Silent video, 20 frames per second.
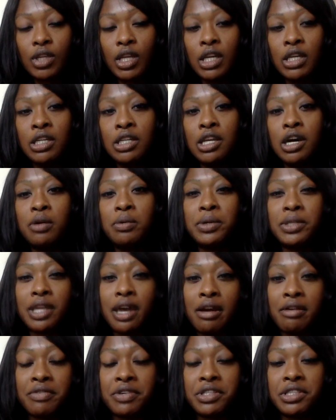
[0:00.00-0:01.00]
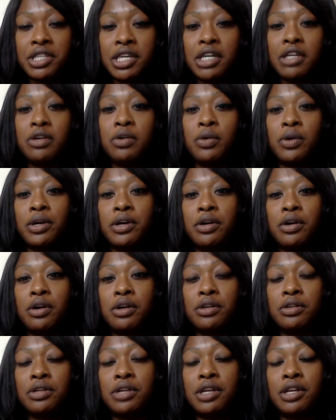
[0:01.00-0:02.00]
with everything going
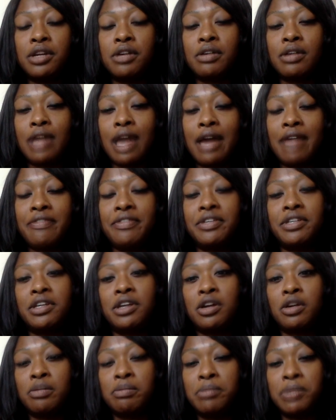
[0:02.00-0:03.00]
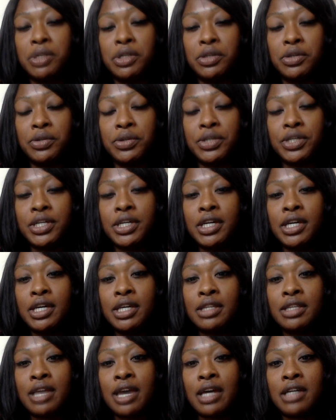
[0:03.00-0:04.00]
on in her life and her mood,
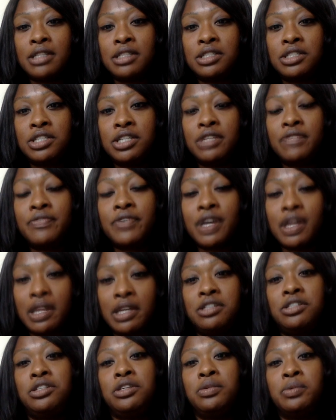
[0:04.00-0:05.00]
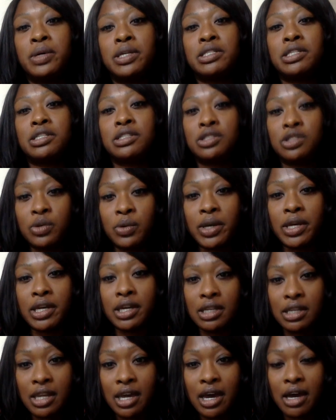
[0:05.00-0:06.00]
that she felt like she wasn't doing
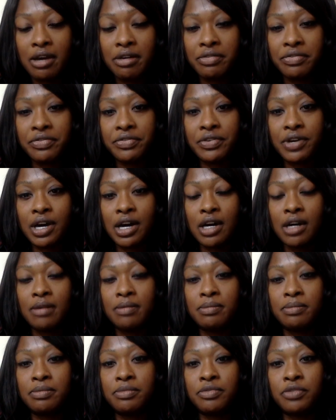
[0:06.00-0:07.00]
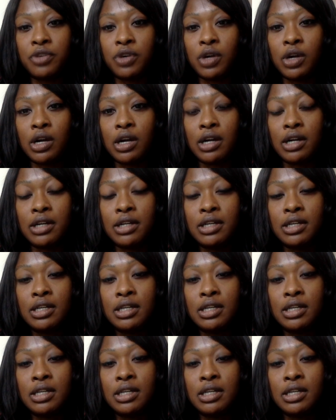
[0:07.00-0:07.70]
enough for